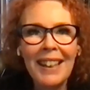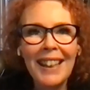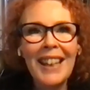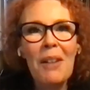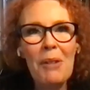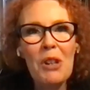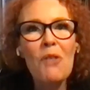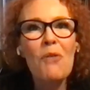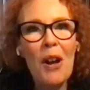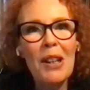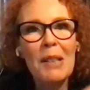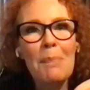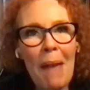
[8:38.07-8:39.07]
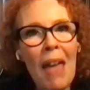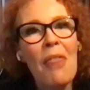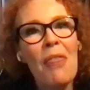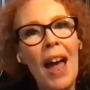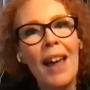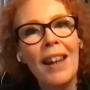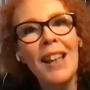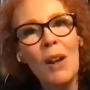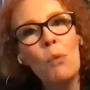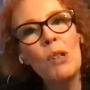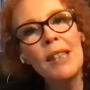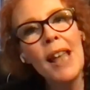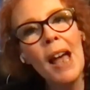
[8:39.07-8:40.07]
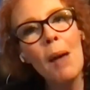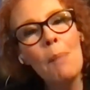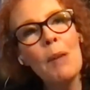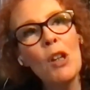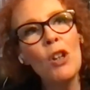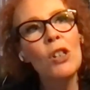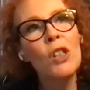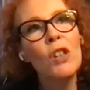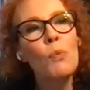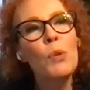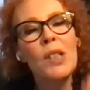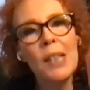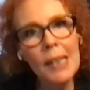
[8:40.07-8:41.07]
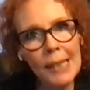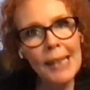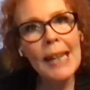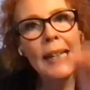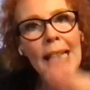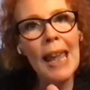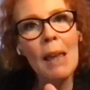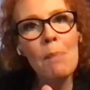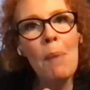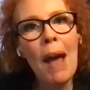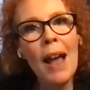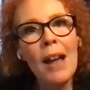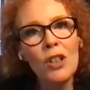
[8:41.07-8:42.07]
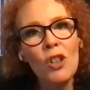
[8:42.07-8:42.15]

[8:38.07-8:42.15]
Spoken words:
When you first met that, was the Cedar impact?